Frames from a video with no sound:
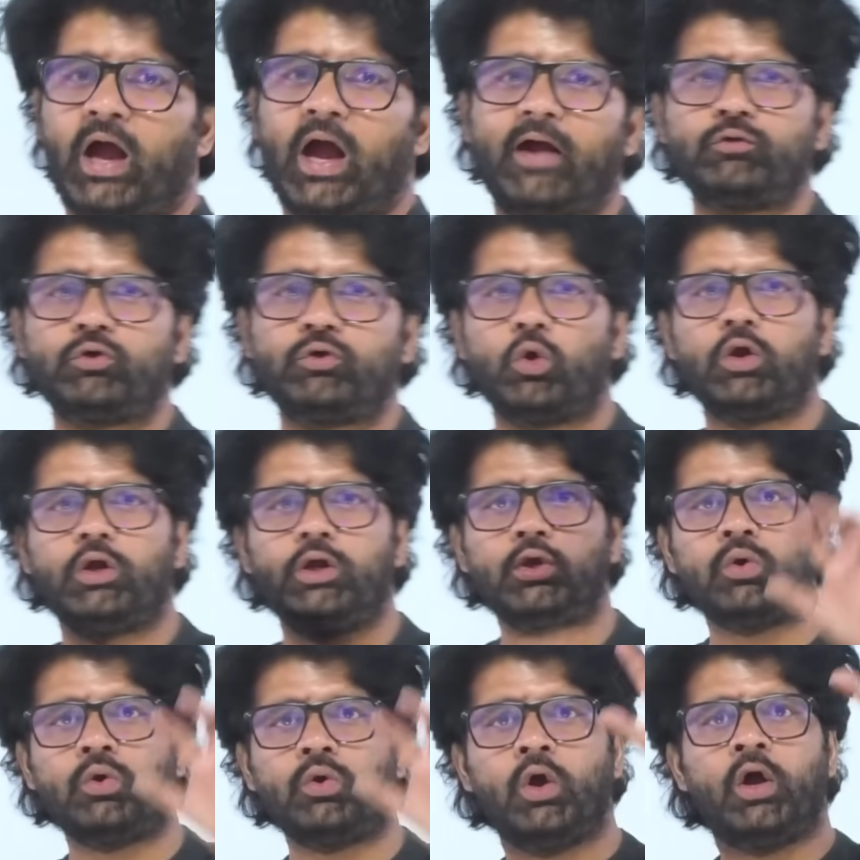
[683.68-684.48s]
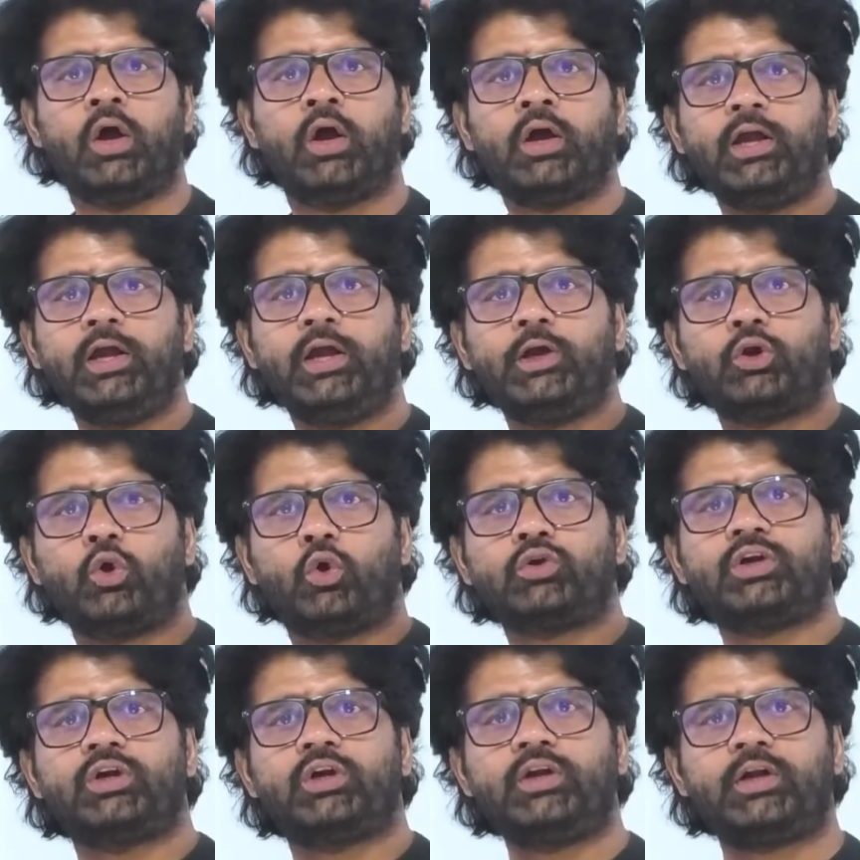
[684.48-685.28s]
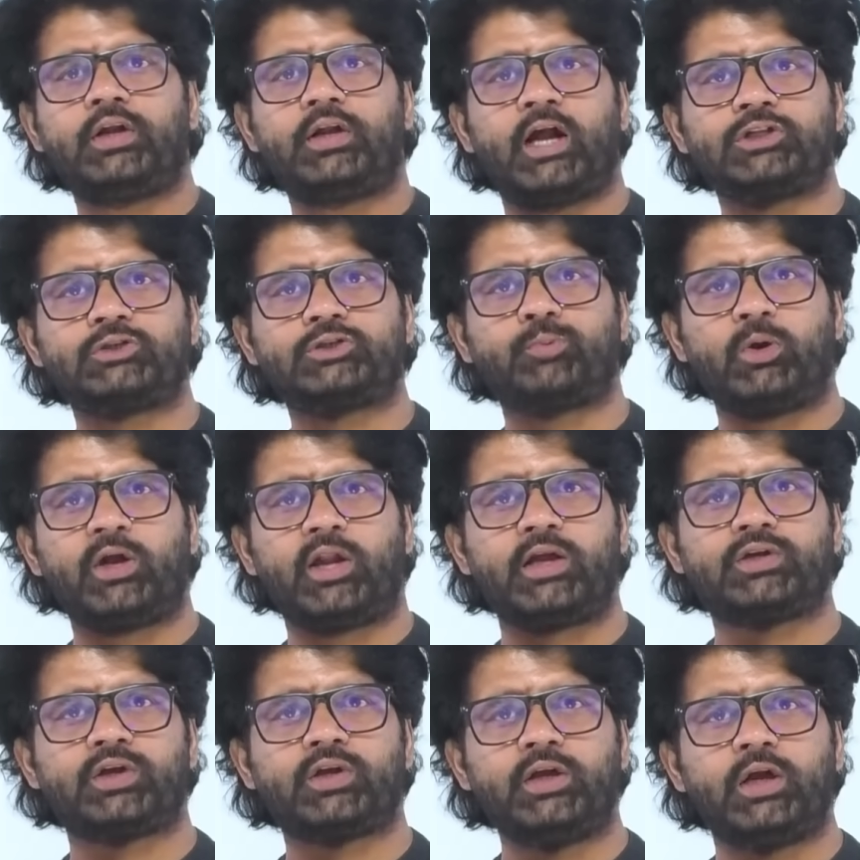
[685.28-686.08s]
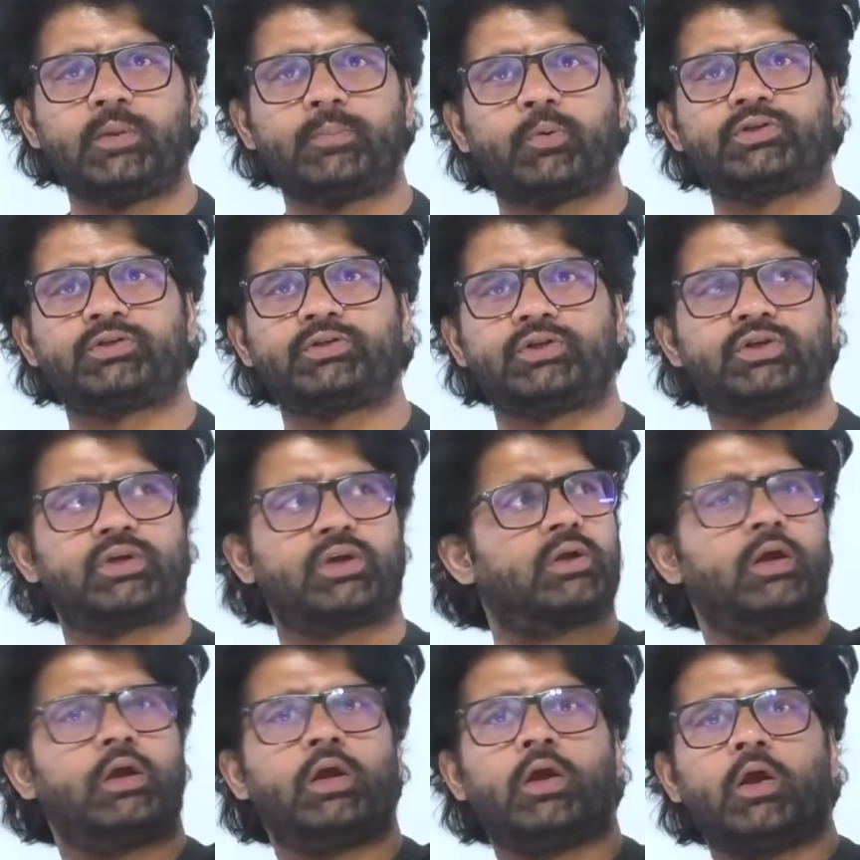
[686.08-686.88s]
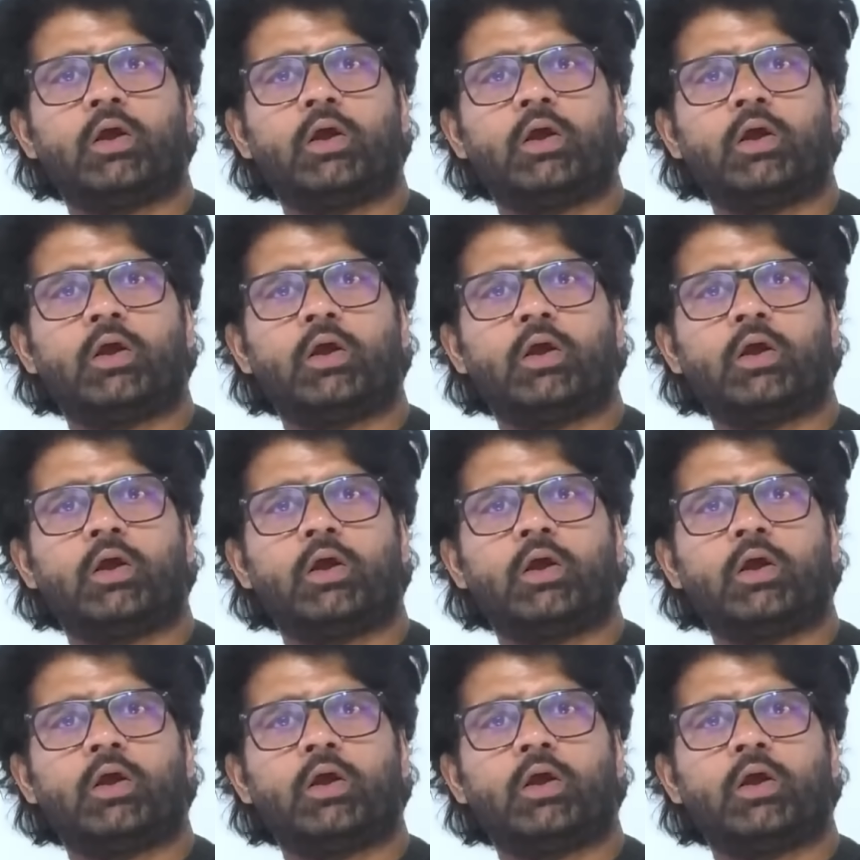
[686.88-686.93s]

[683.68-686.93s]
I have told you erosion, transportation, deposition.